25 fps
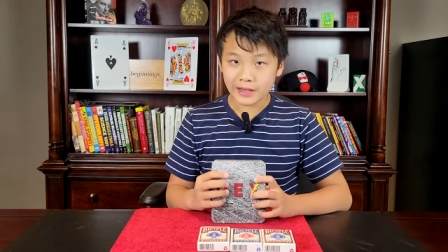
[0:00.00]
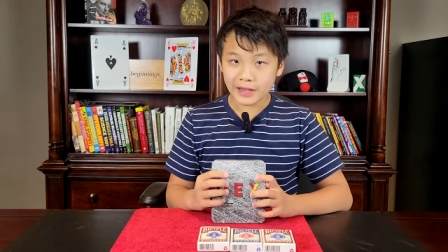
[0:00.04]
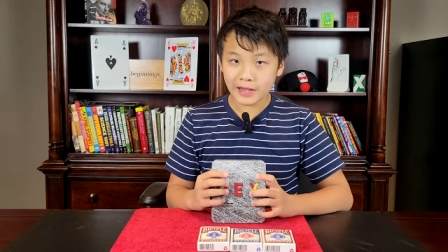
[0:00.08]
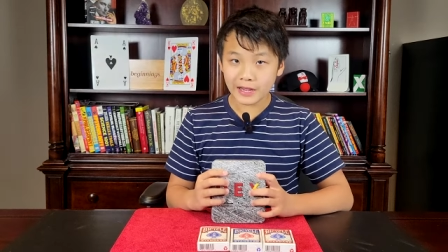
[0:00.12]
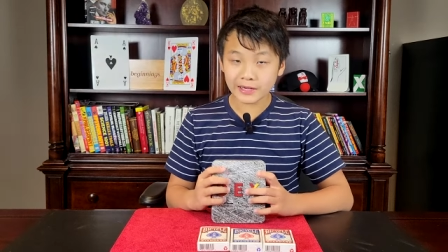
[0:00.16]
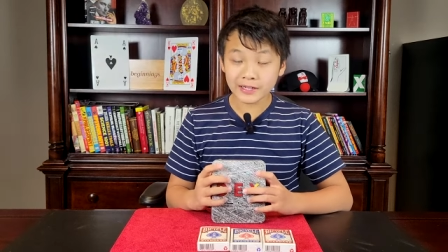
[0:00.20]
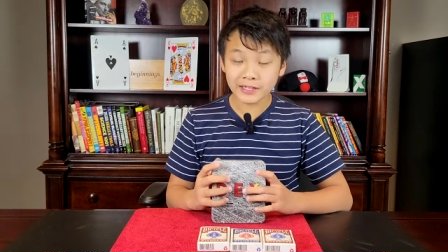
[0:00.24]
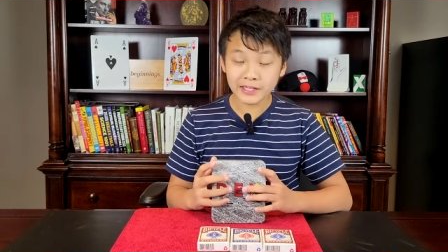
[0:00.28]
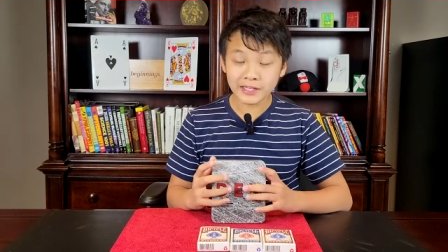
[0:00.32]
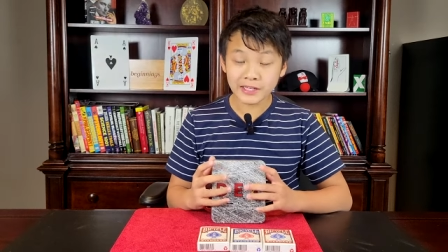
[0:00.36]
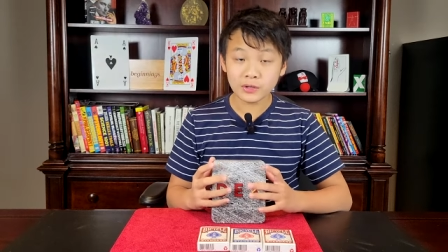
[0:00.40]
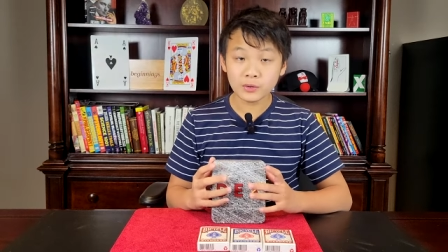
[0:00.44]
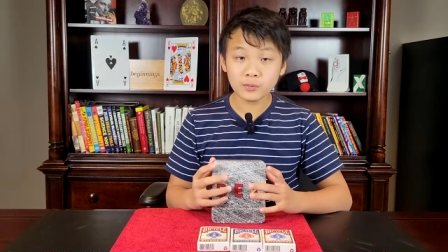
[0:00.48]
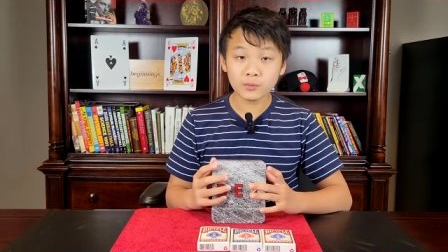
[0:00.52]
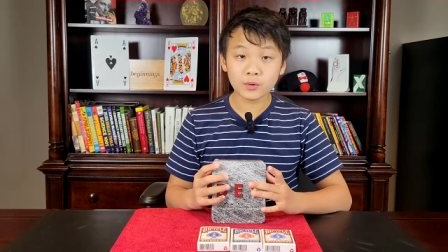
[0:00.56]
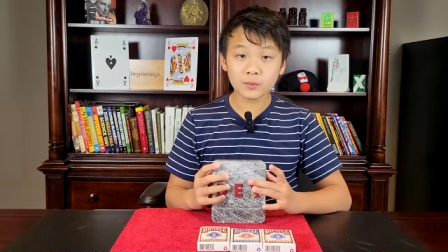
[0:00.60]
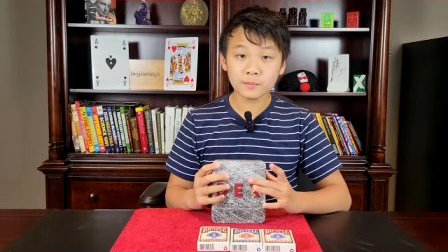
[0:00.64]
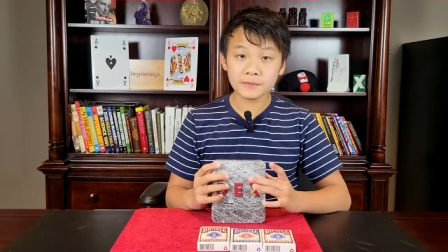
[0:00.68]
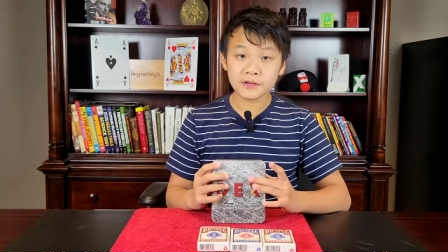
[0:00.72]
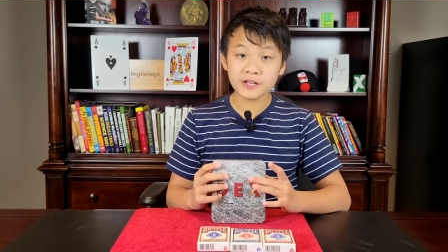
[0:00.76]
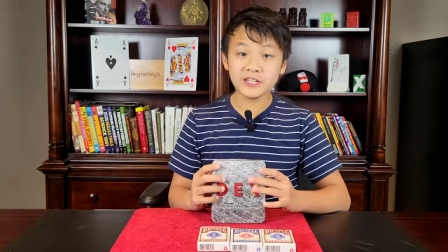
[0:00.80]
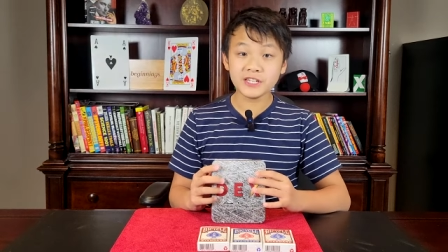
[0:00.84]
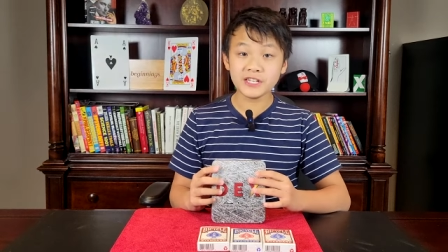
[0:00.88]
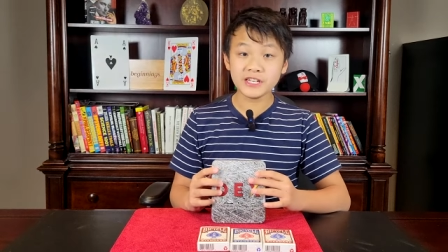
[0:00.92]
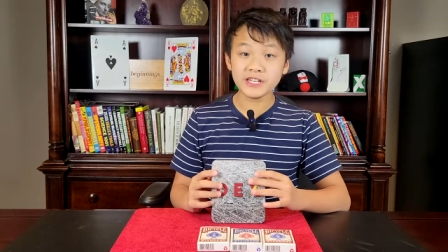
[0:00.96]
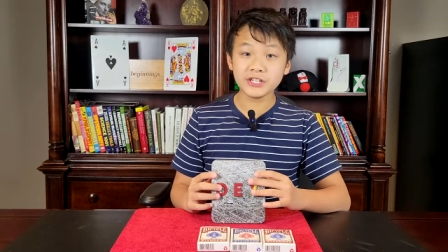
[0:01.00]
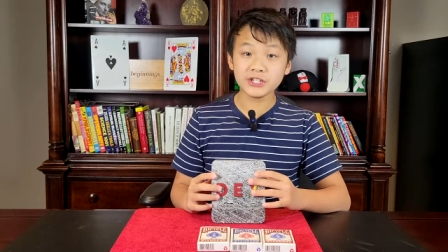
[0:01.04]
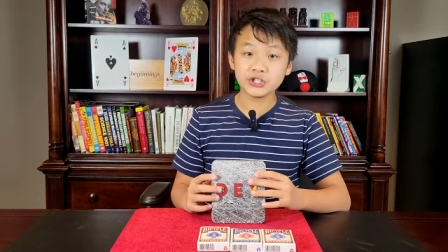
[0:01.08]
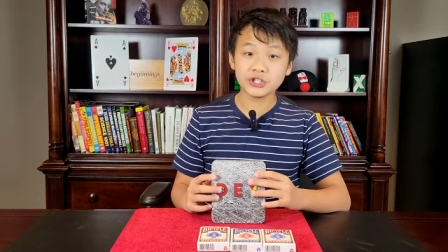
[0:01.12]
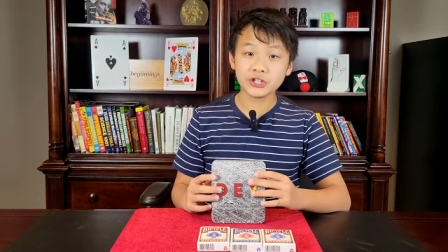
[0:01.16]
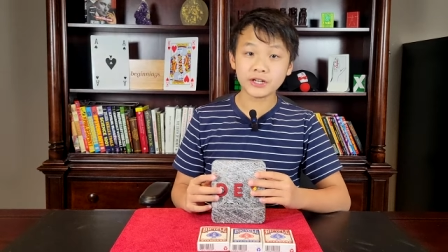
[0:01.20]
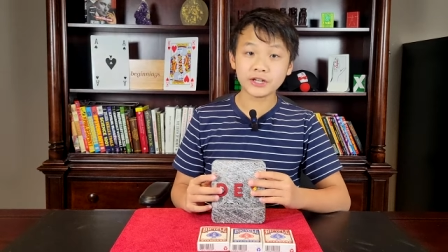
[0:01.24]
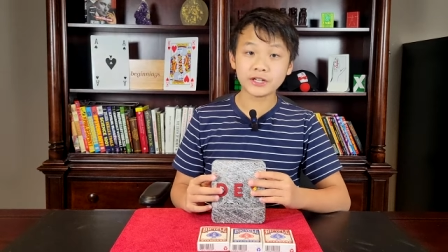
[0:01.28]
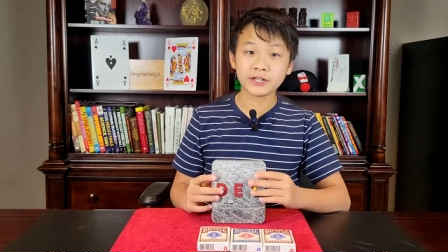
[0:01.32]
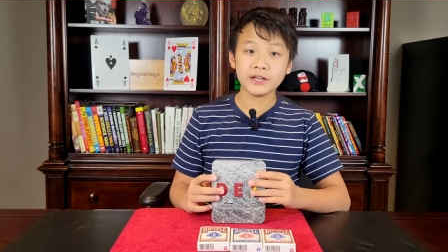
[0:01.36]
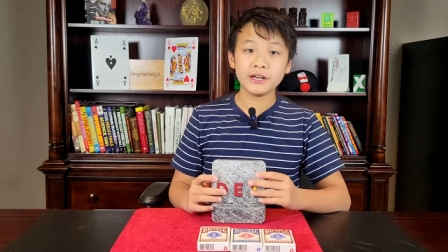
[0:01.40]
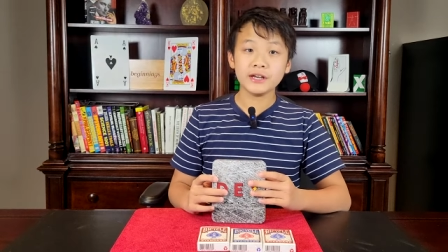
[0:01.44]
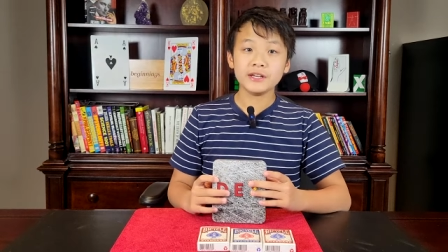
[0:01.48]
and he will be
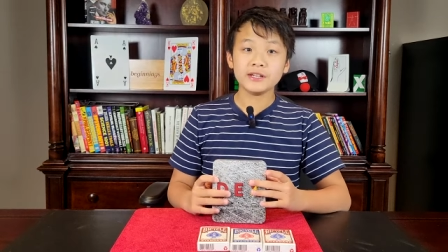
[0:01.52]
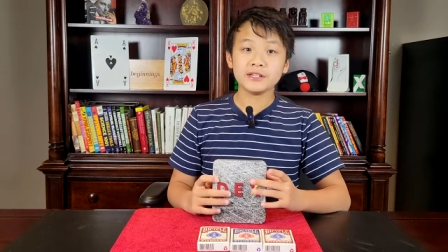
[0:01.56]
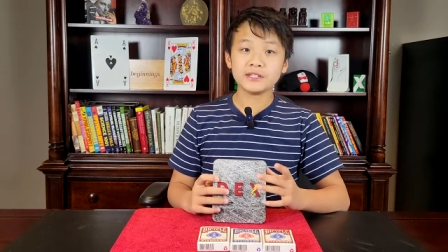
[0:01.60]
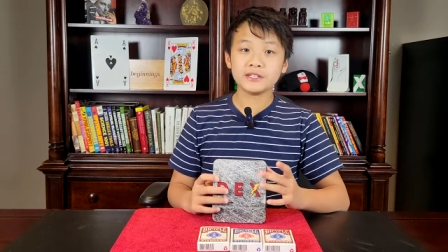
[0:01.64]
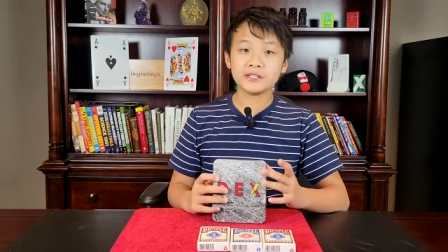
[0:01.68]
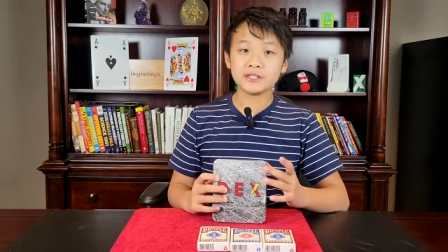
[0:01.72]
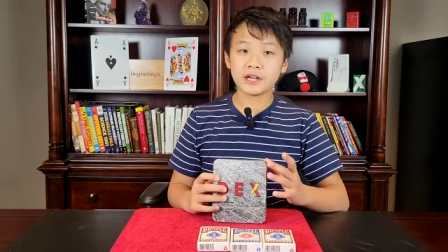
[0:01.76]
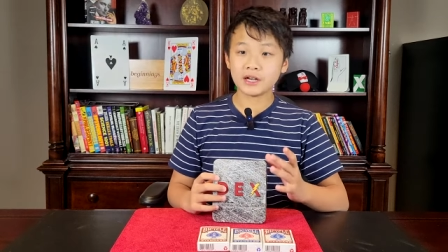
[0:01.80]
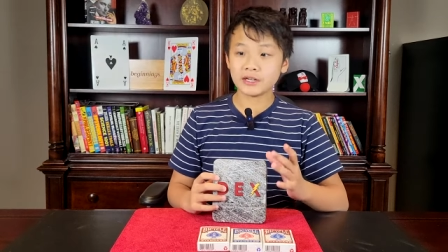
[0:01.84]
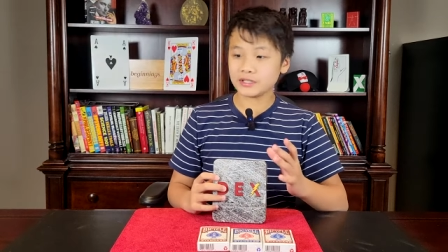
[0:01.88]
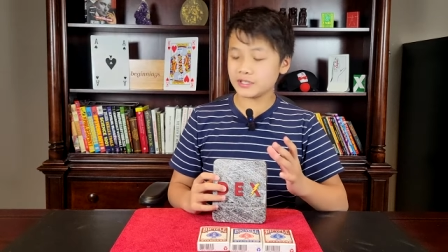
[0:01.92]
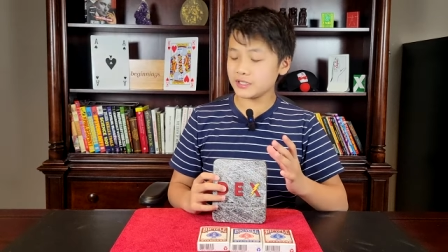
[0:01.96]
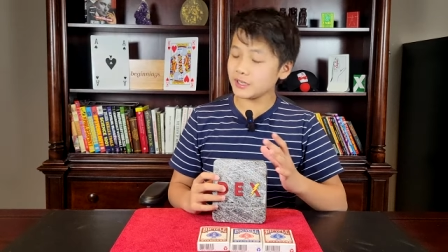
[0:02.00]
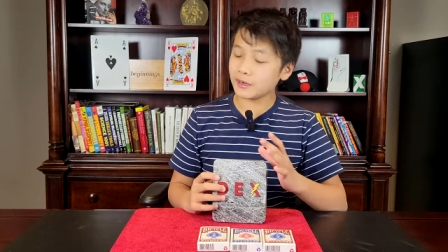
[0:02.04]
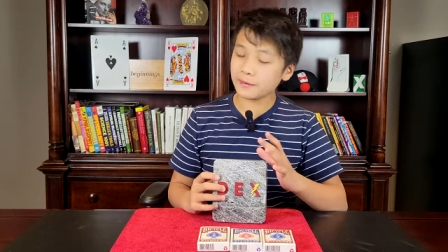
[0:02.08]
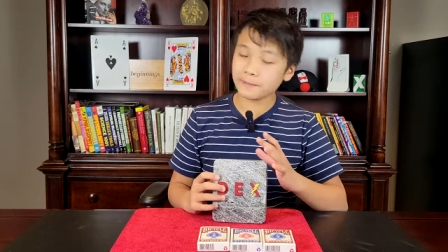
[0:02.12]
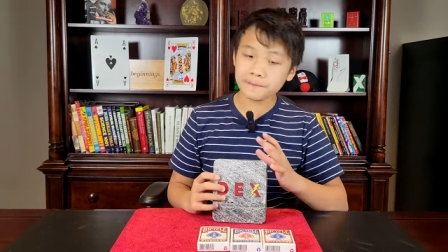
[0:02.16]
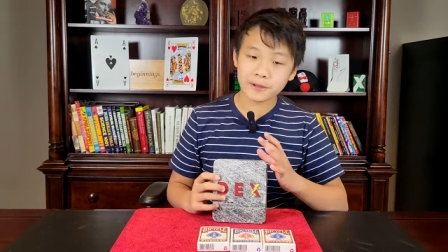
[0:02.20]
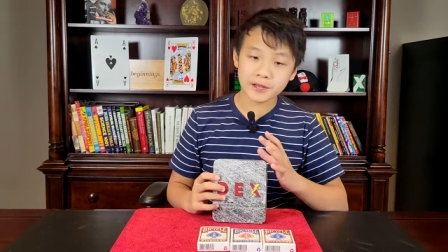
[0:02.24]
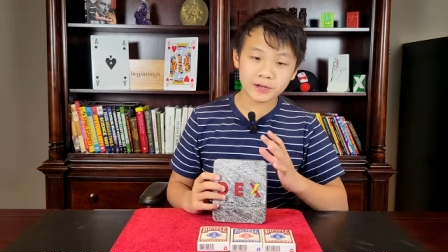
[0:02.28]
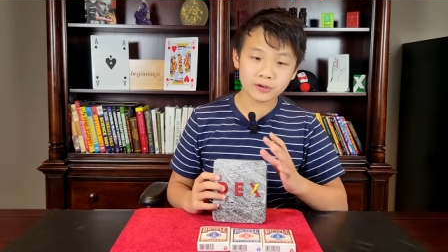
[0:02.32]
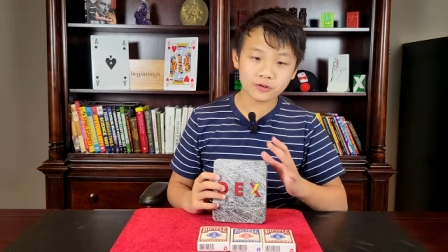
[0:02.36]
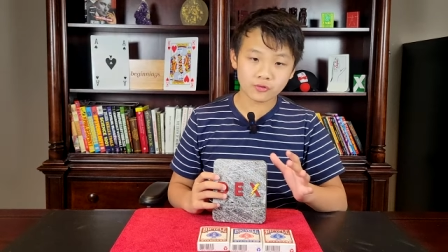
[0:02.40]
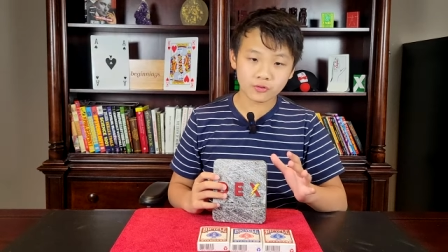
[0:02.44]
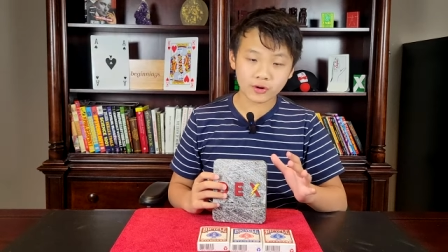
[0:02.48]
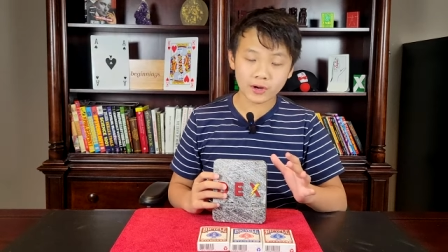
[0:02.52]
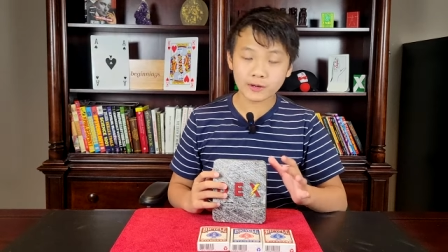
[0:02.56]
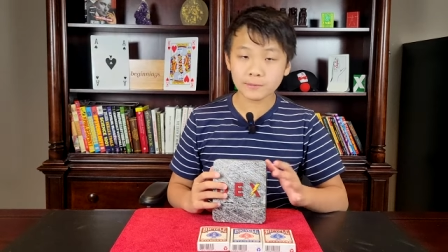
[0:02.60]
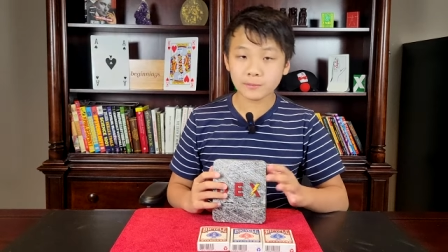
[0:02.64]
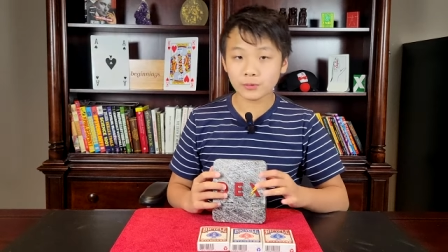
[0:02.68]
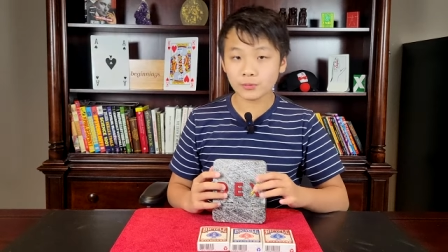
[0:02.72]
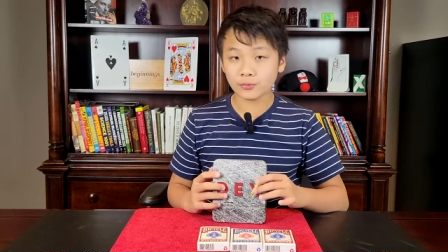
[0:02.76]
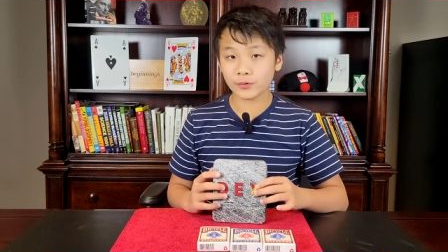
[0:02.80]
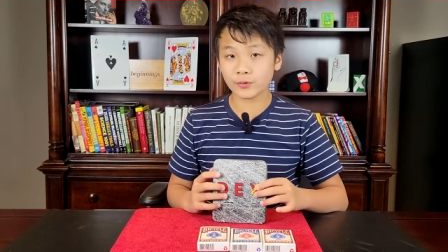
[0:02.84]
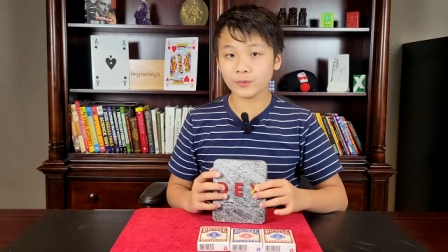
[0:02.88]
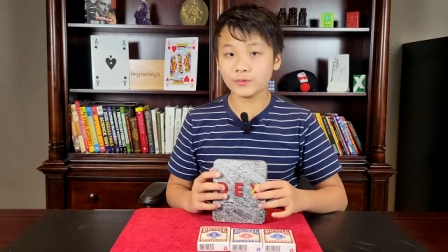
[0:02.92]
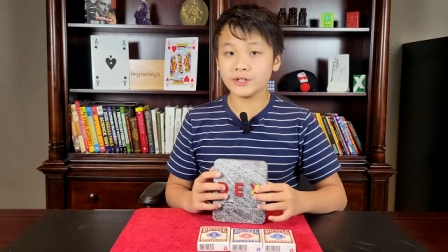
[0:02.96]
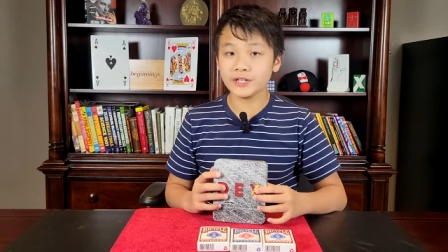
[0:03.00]
teaching some
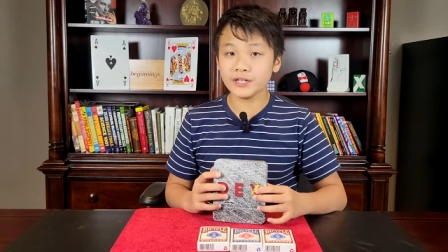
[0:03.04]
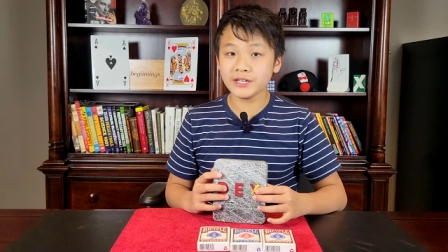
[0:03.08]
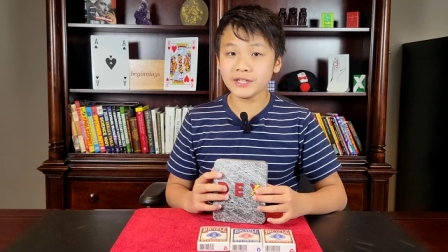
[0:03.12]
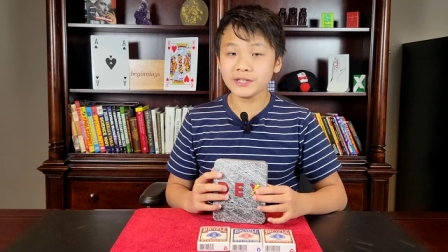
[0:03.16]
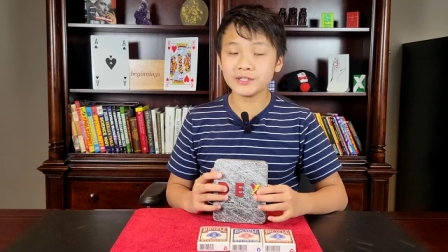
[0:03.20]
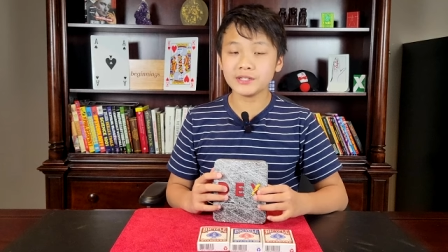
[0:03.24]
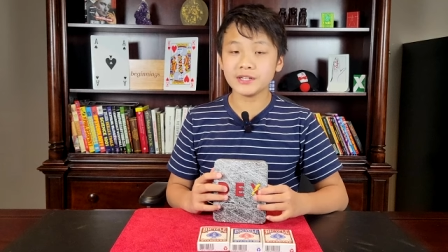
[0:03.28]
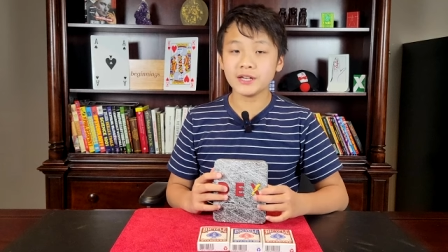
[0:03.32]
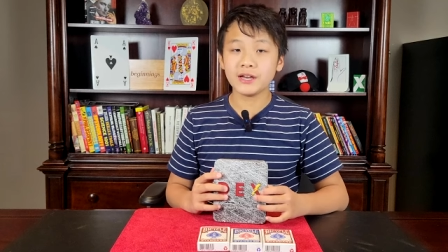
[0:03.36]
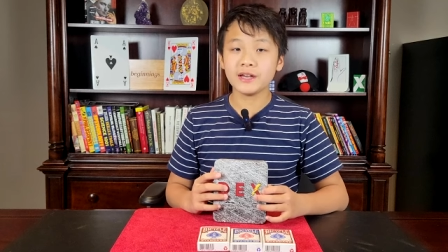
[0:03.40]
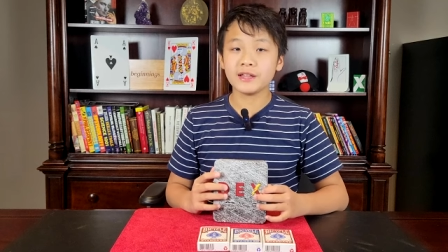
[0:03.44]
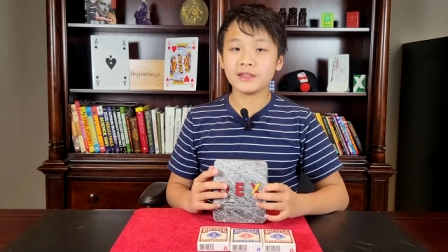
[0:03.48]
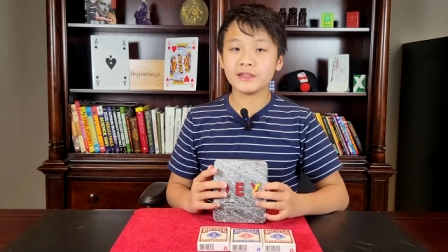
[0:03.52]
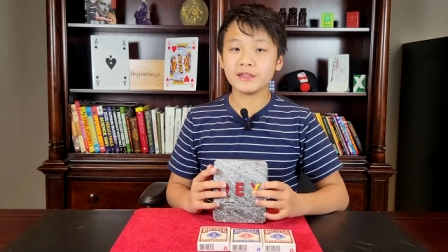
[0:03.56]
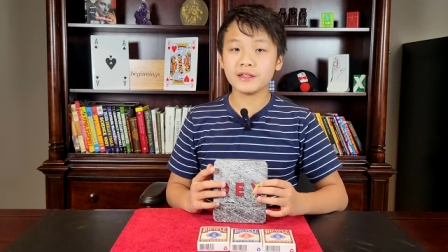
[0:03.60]
incredible routines.